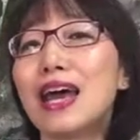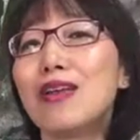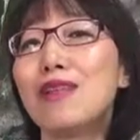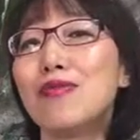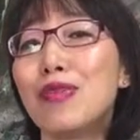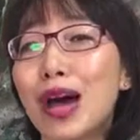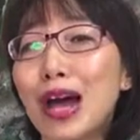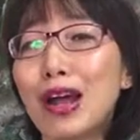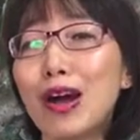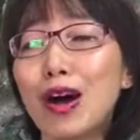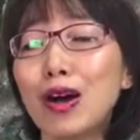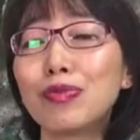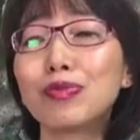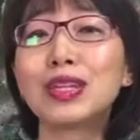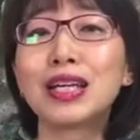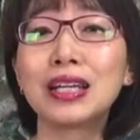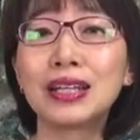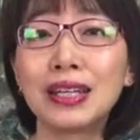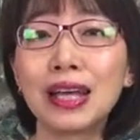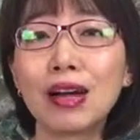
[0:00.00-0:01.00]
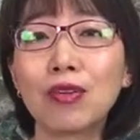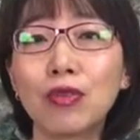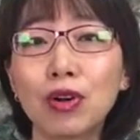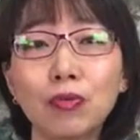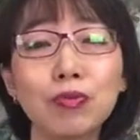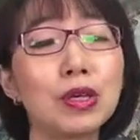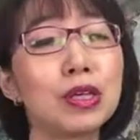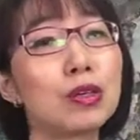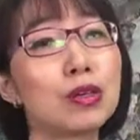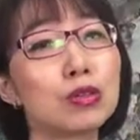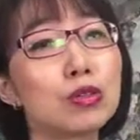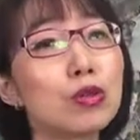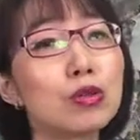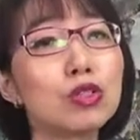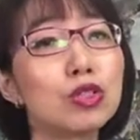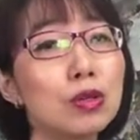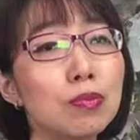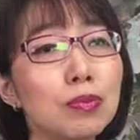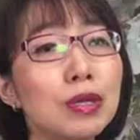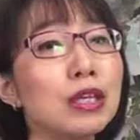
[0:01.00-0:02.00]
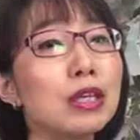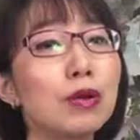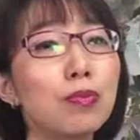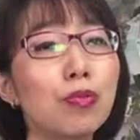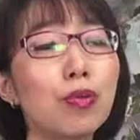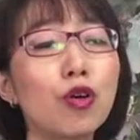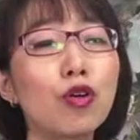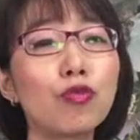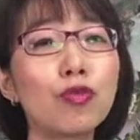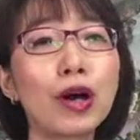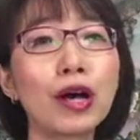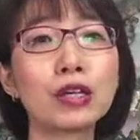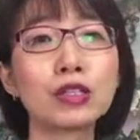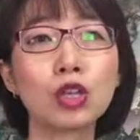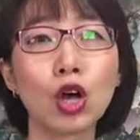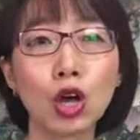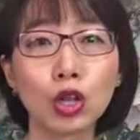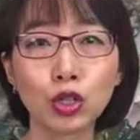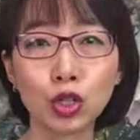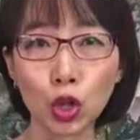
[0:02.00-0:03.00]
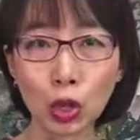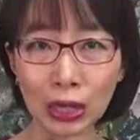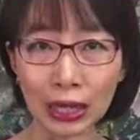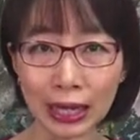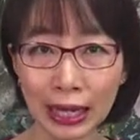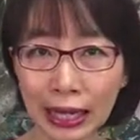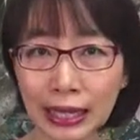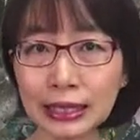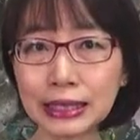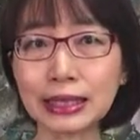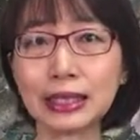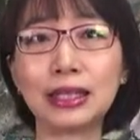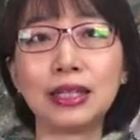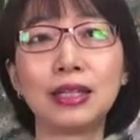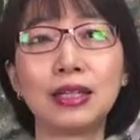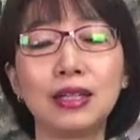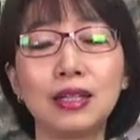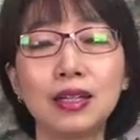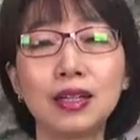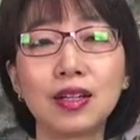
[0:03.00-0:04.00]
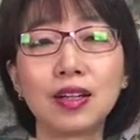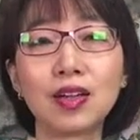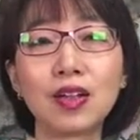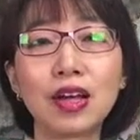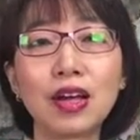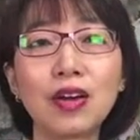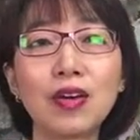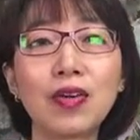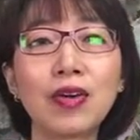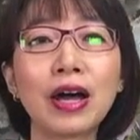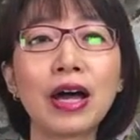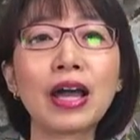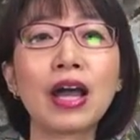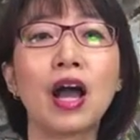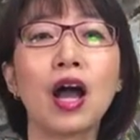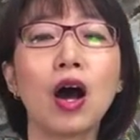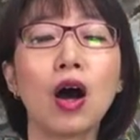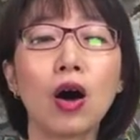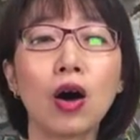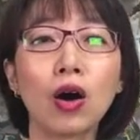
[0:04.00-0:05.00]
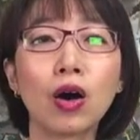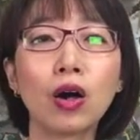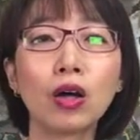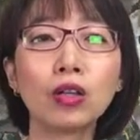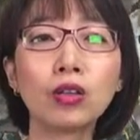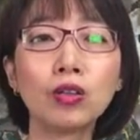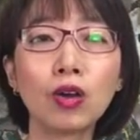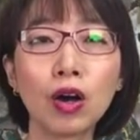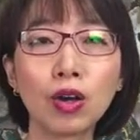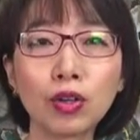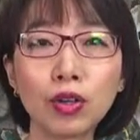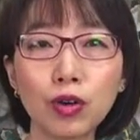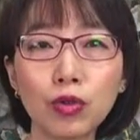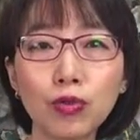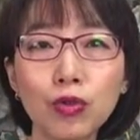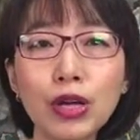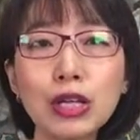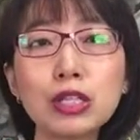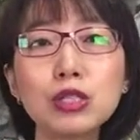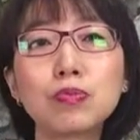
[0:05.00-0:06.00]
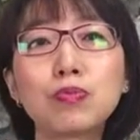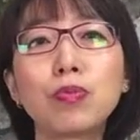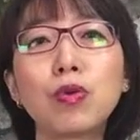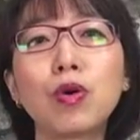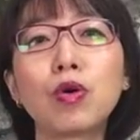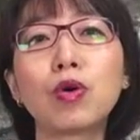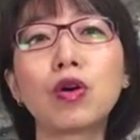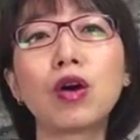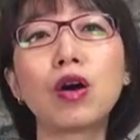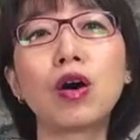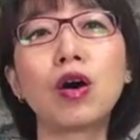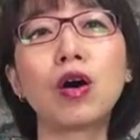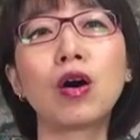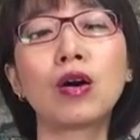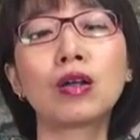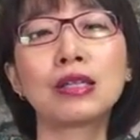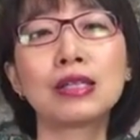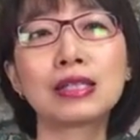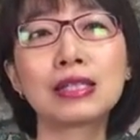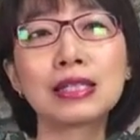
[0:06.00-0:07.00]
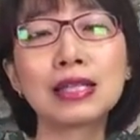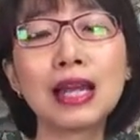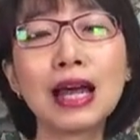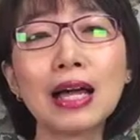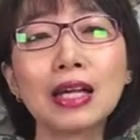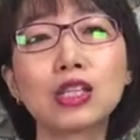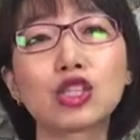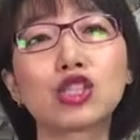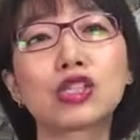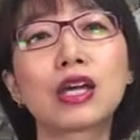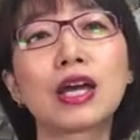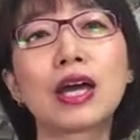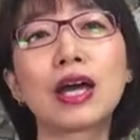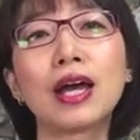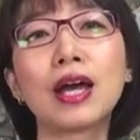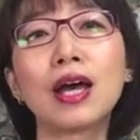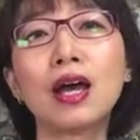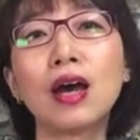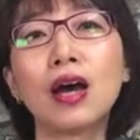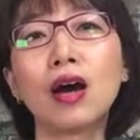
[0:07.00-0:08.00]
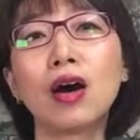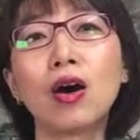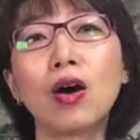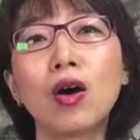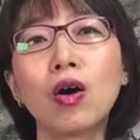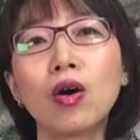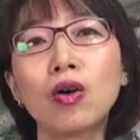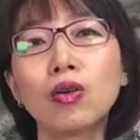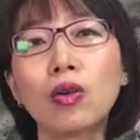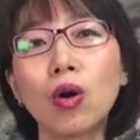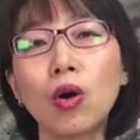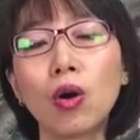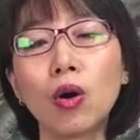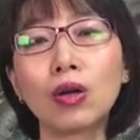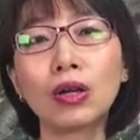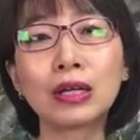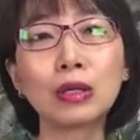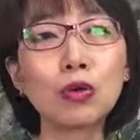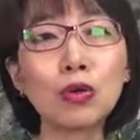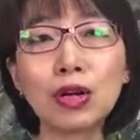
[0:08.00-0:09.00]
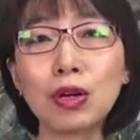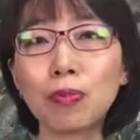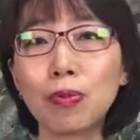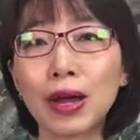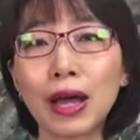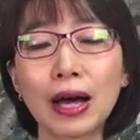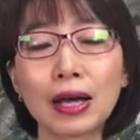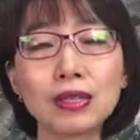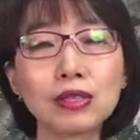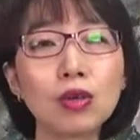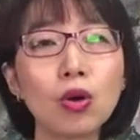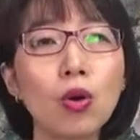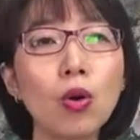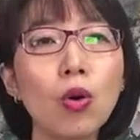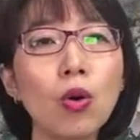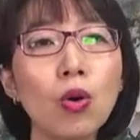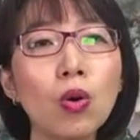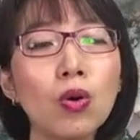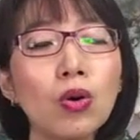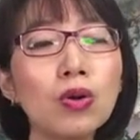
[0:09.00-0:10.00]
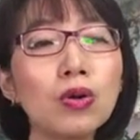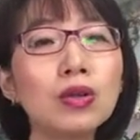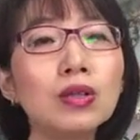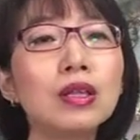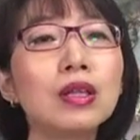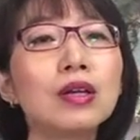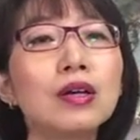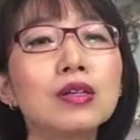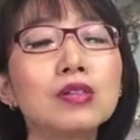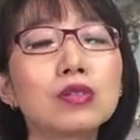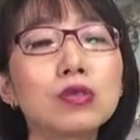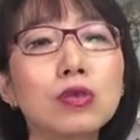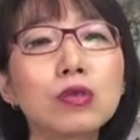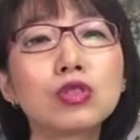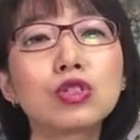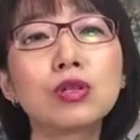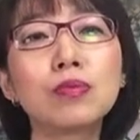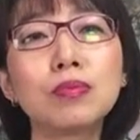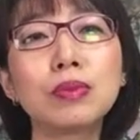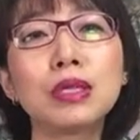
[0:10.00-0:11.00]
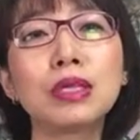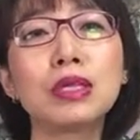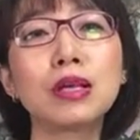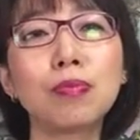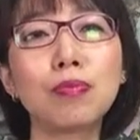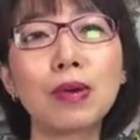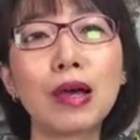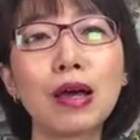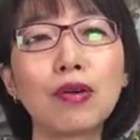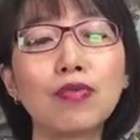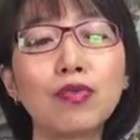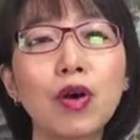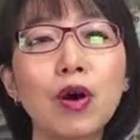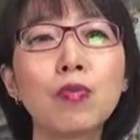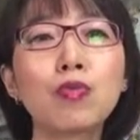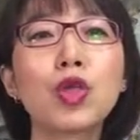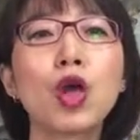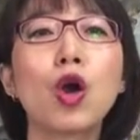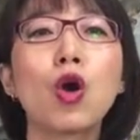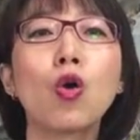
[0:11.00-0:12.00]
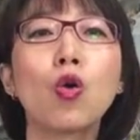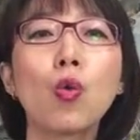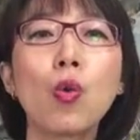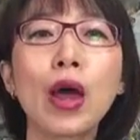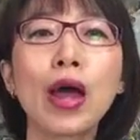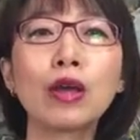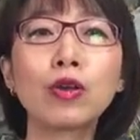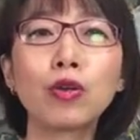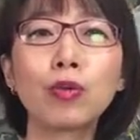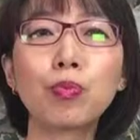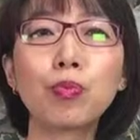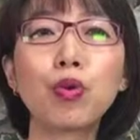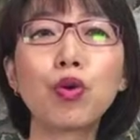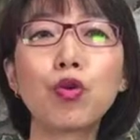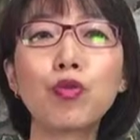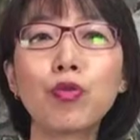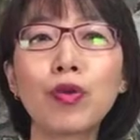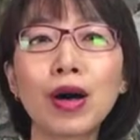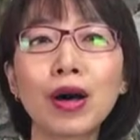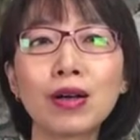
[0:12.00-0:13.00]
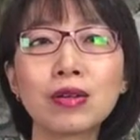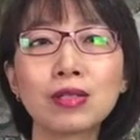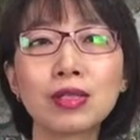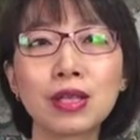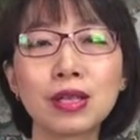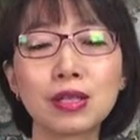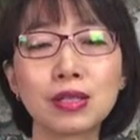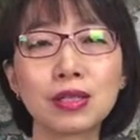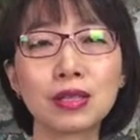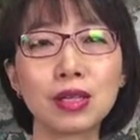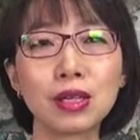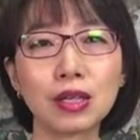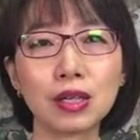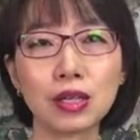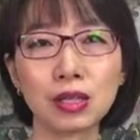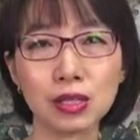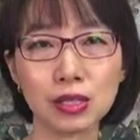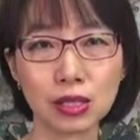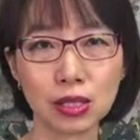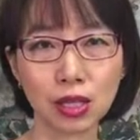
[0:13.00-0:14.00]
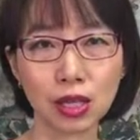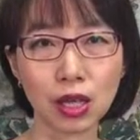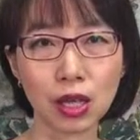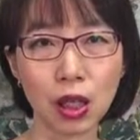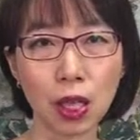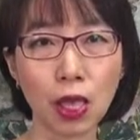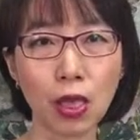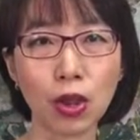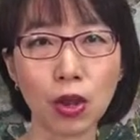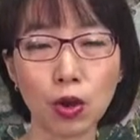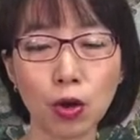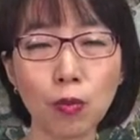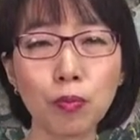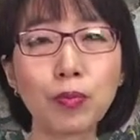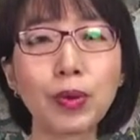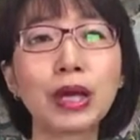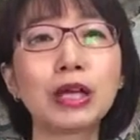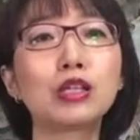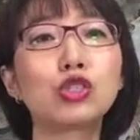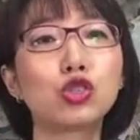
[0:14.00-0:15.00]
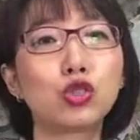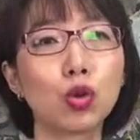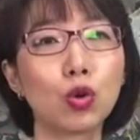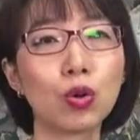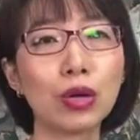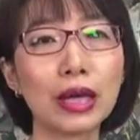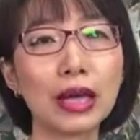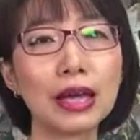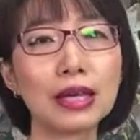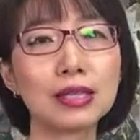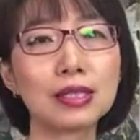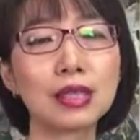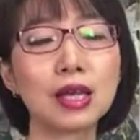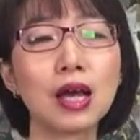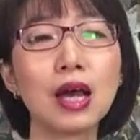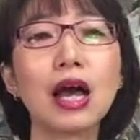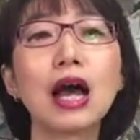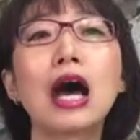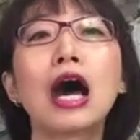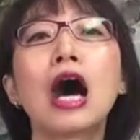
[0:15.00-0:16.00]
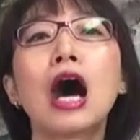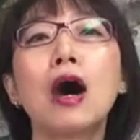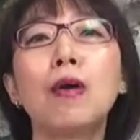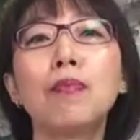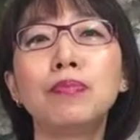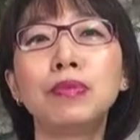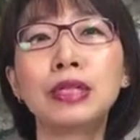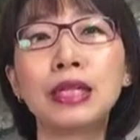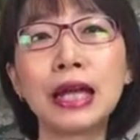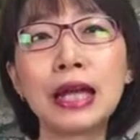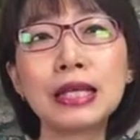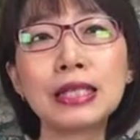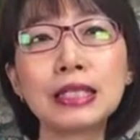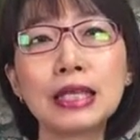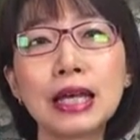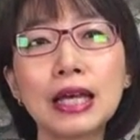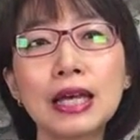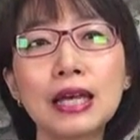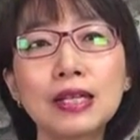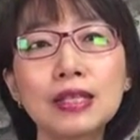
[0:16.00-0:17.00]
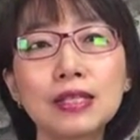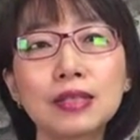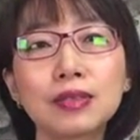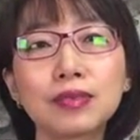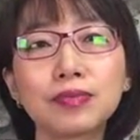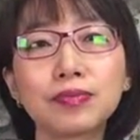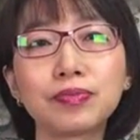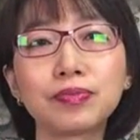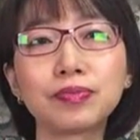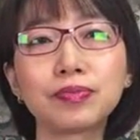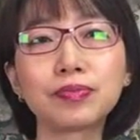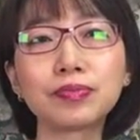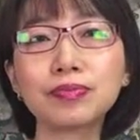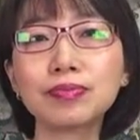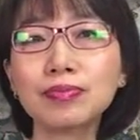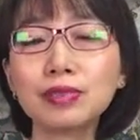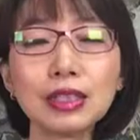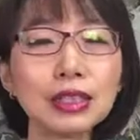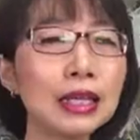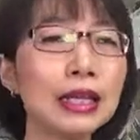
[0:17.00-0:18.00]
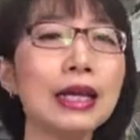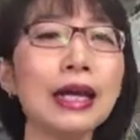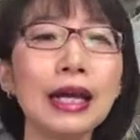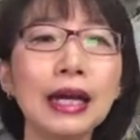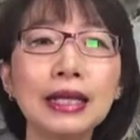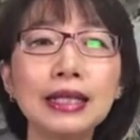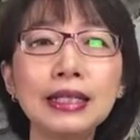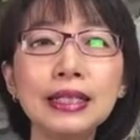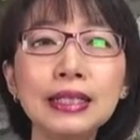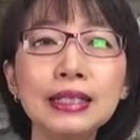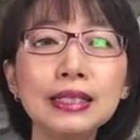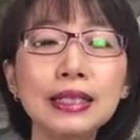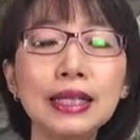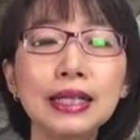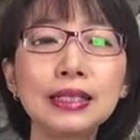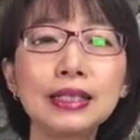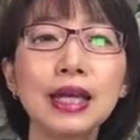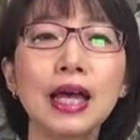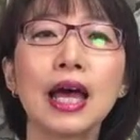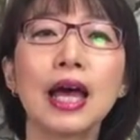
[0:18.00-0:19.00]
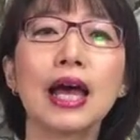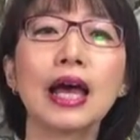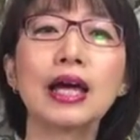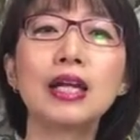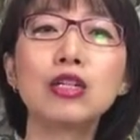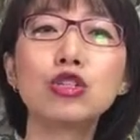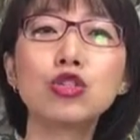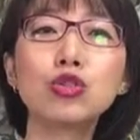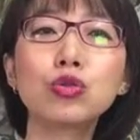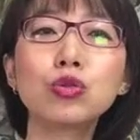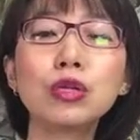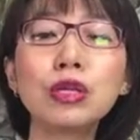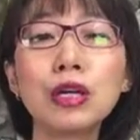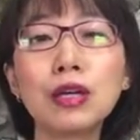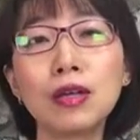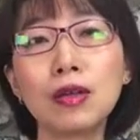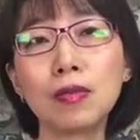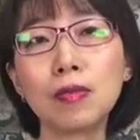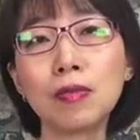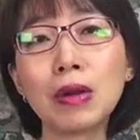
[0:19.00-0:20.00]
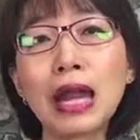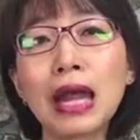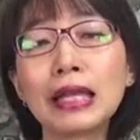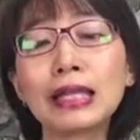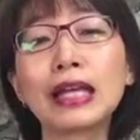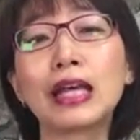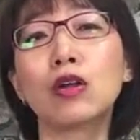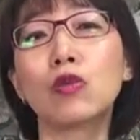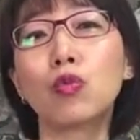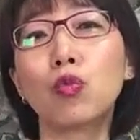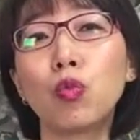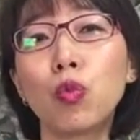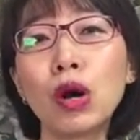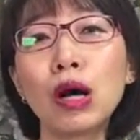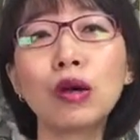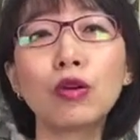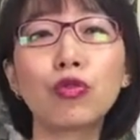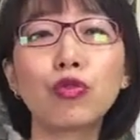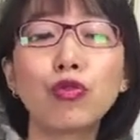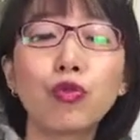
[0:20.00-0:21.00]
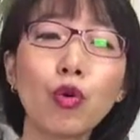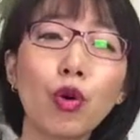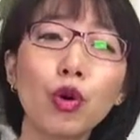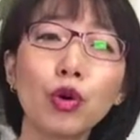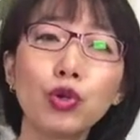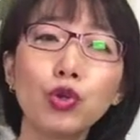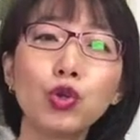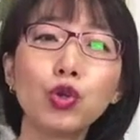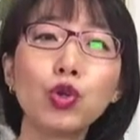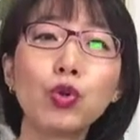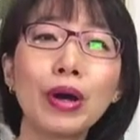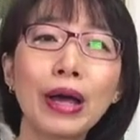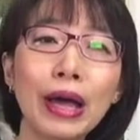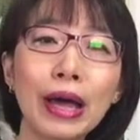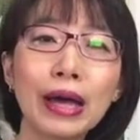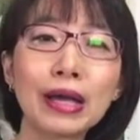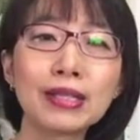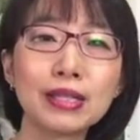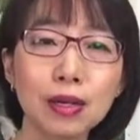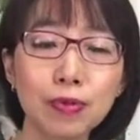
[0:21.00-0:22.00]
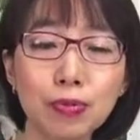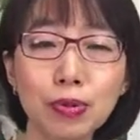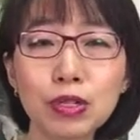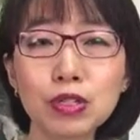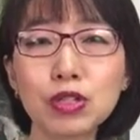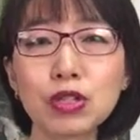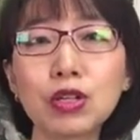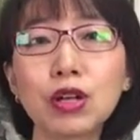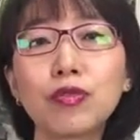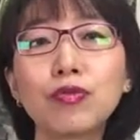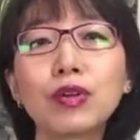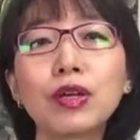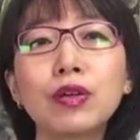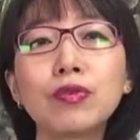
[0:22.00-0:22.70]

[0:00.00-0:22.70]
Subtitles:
and very often that will be your social media profiles on your LinkedIn, right? On your Facebook, on SlideShare, on Google Plus, all the social media platform where your profiles is being showcased. Update it, edit it, and truly let it work for you as a person of